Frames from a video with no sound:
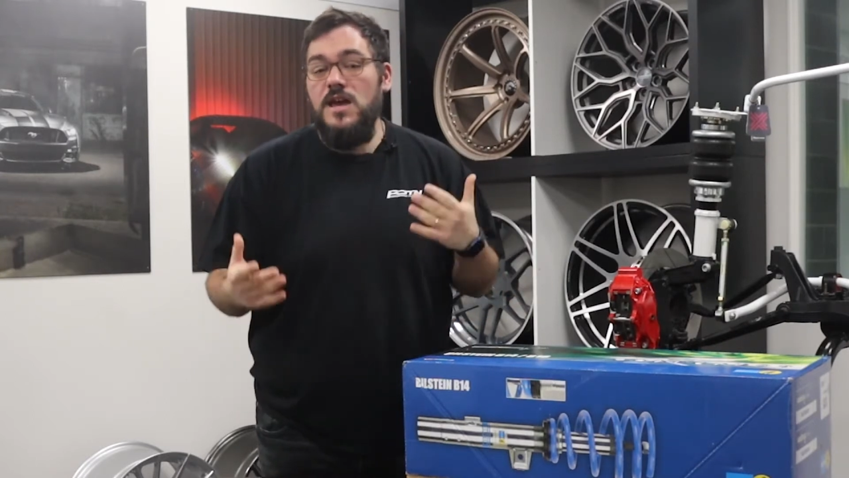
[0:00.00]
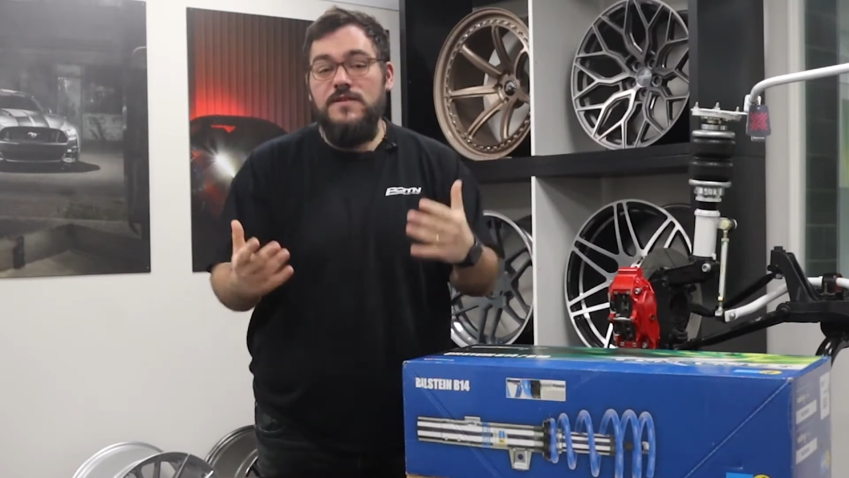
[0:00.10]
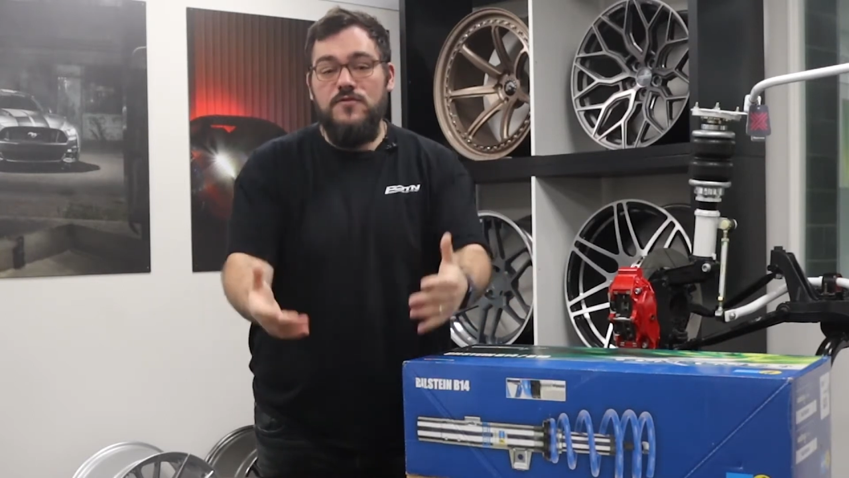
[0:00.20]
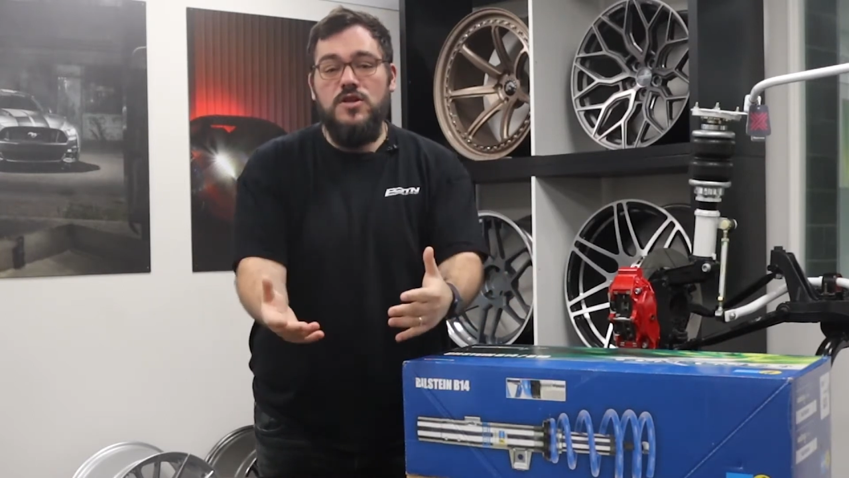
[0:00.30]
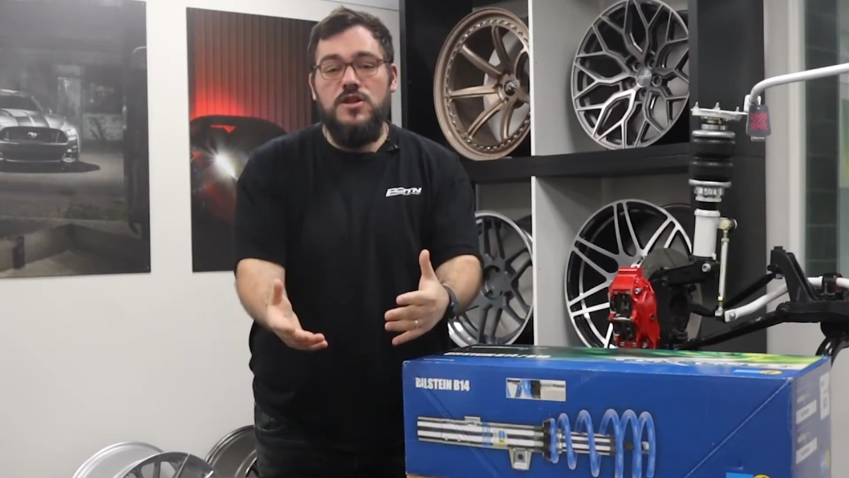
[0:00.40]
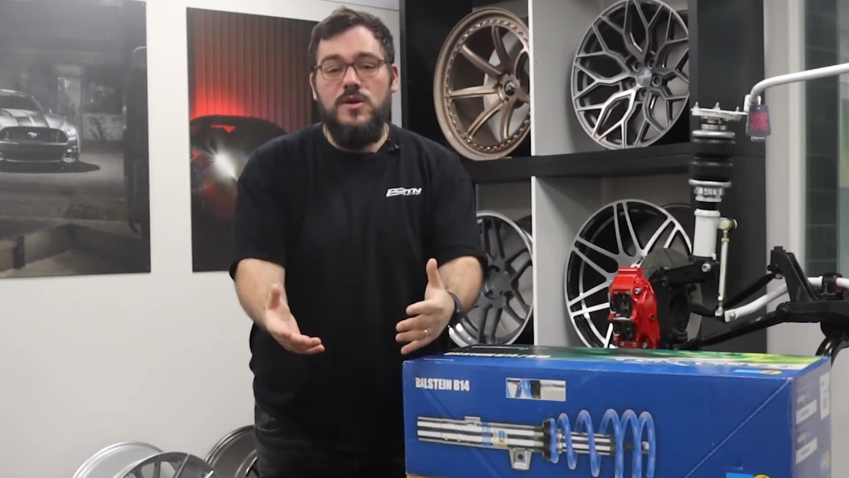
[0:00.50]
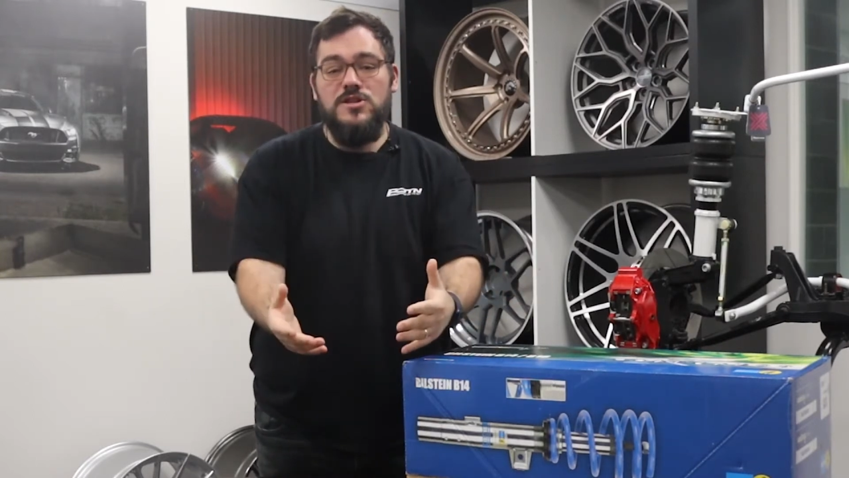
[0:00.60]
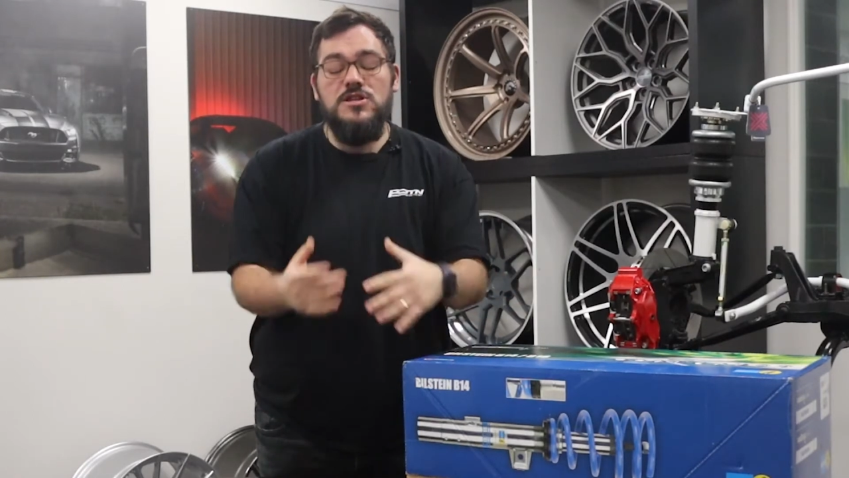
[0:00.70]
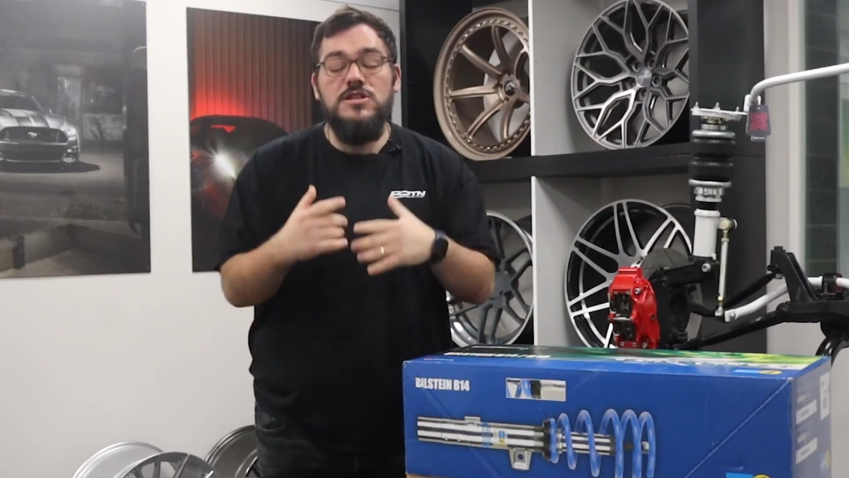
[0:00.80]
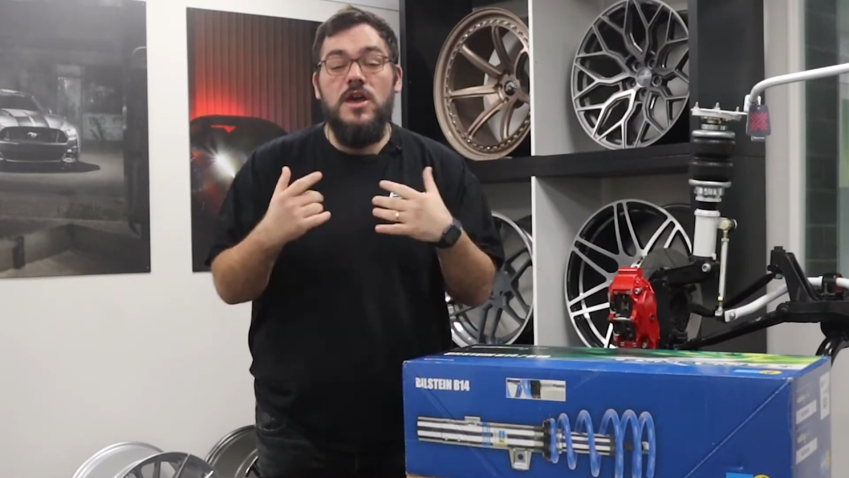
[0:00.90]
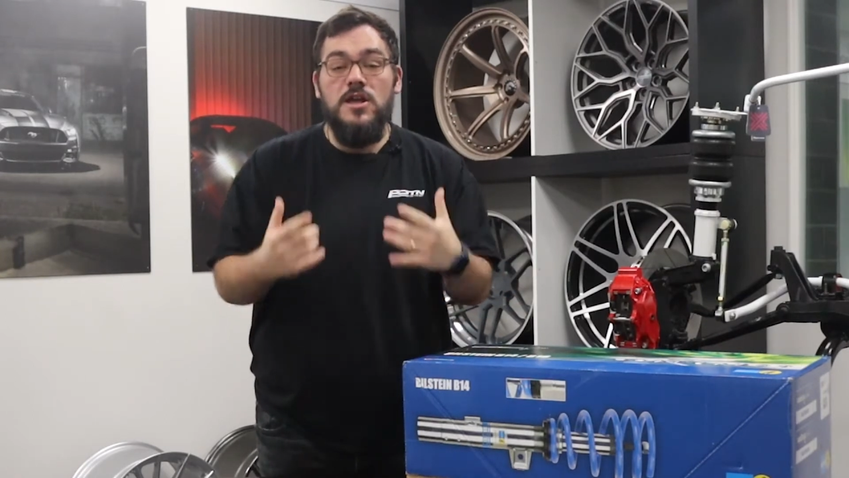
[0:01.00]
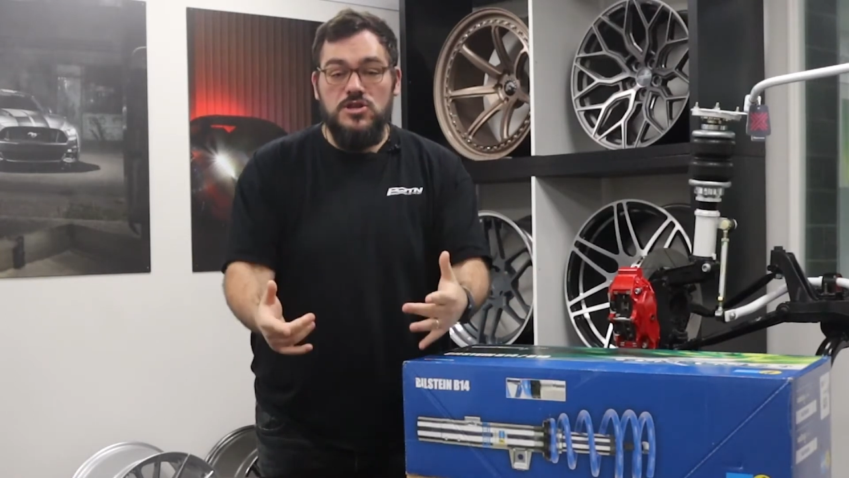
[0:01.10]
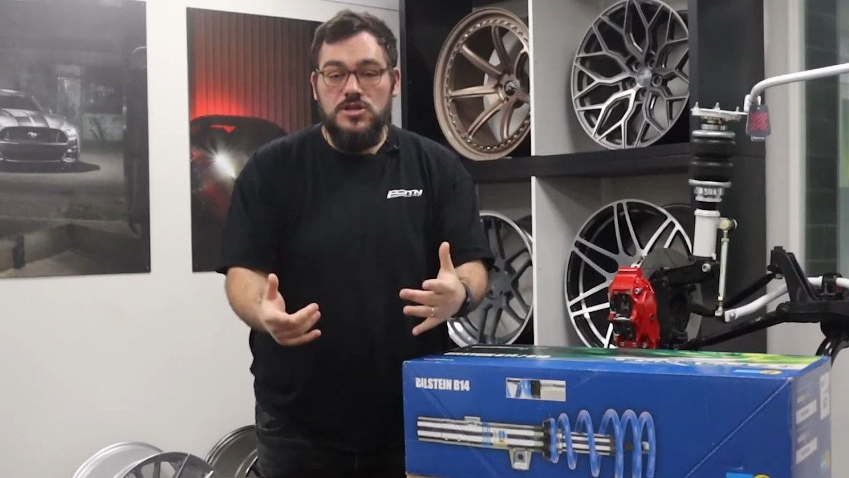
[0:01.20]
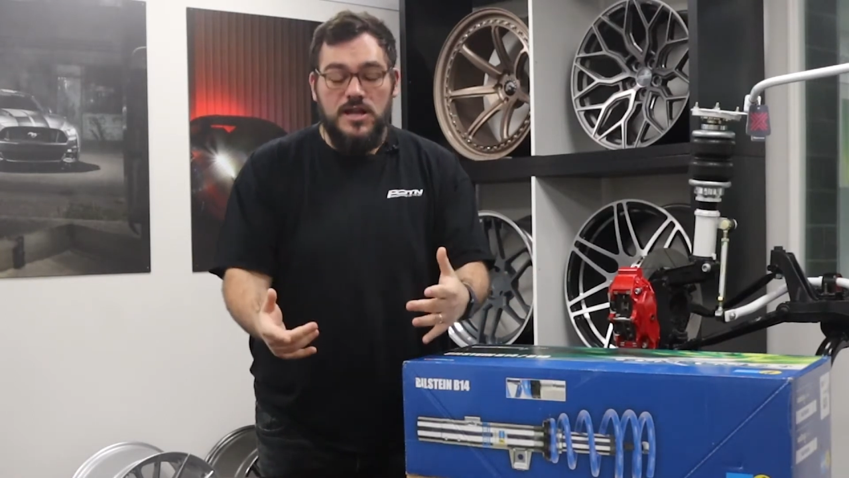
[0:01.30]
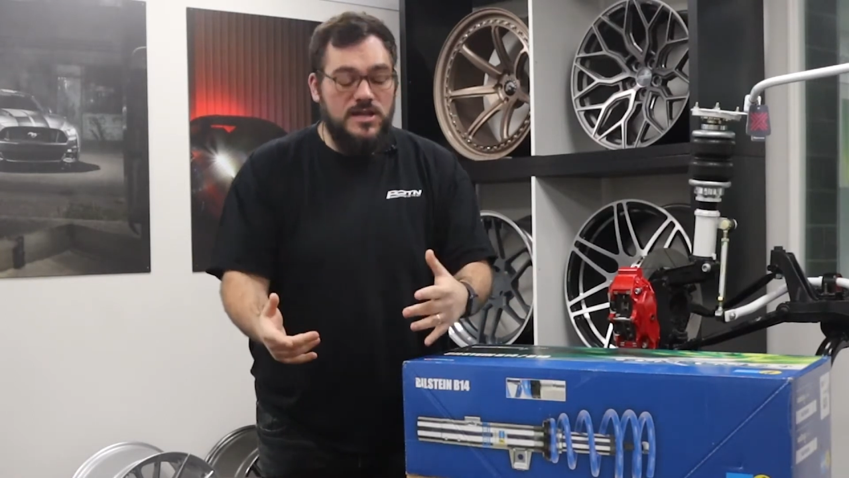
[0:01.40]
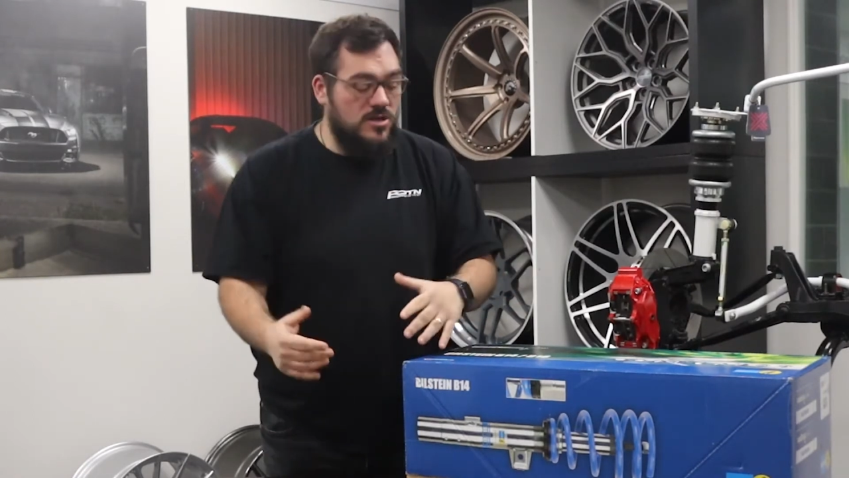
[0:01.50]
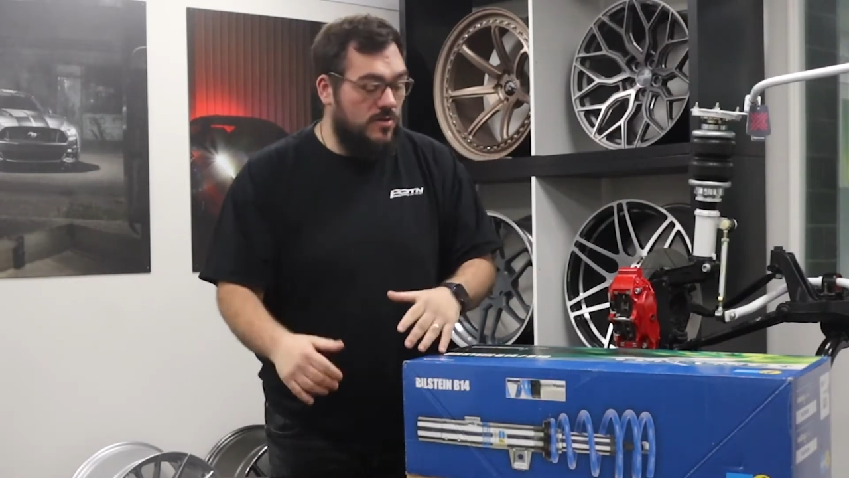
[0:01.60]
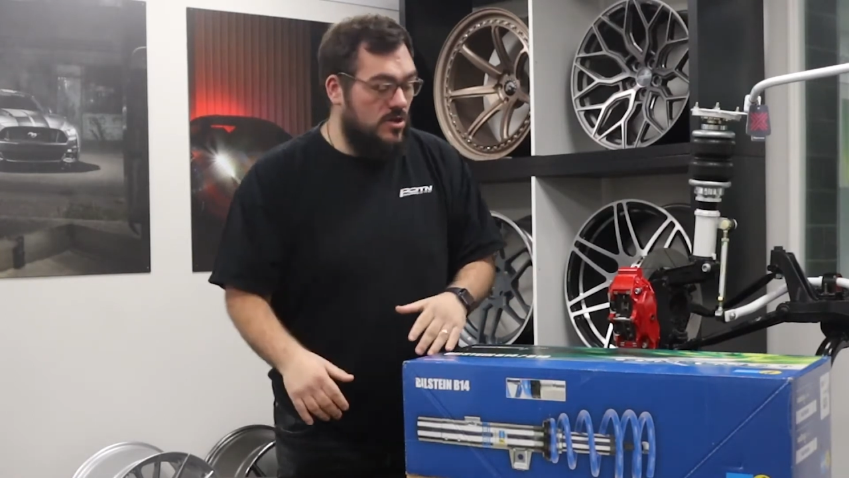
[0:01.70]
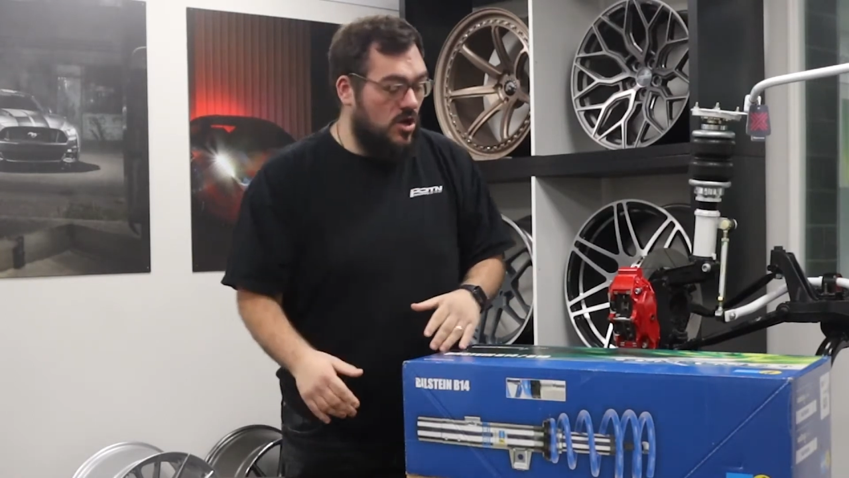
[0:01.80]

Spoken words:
And if you've got any questions, just let us know in the